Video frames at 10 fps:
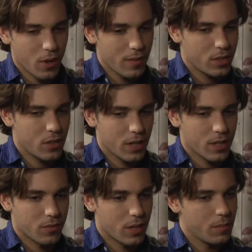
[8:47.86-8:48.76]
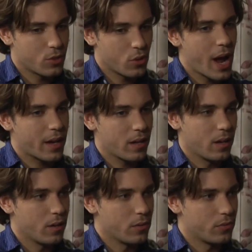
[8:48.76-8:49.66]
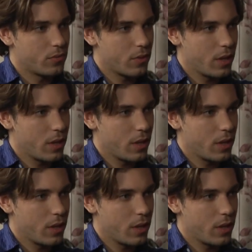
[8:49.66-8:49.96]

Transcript: Obviously, you guys have to keep track of